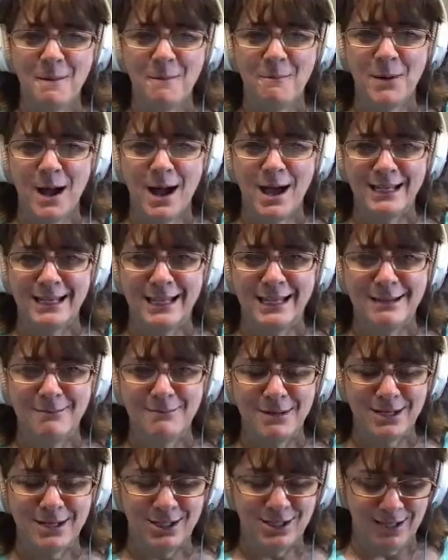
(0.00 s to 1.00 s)
body
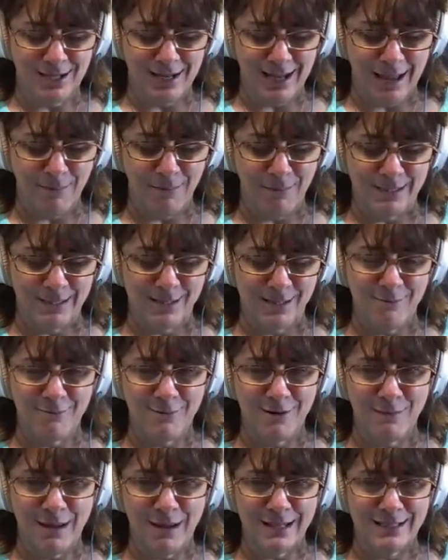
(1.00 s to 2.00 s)
image episode
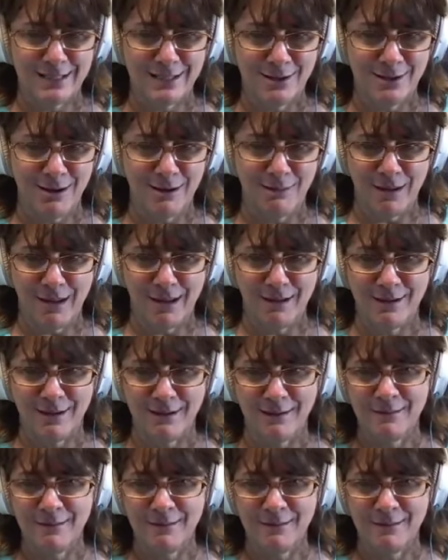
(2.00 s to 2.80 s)
we're about to talk about, huh?